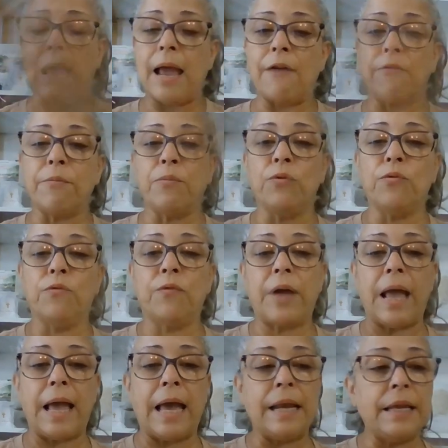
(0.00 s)
and remove
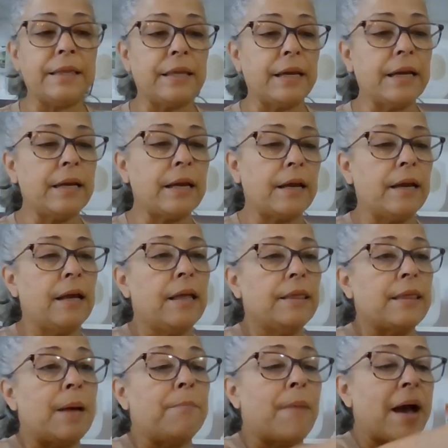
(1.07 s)
anything
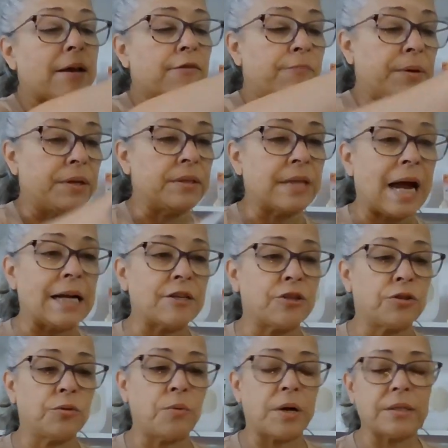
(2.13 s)
that might have been
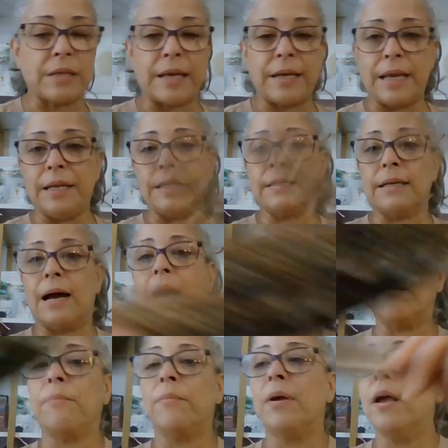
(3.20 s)
attached to us at any
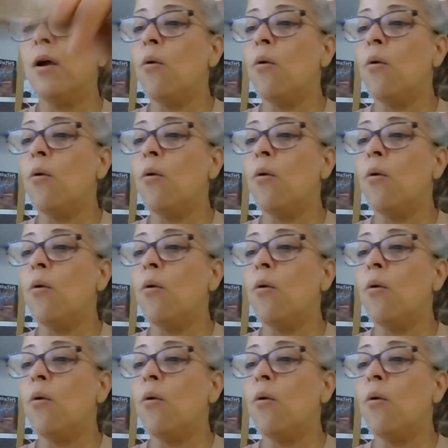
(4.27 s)
time,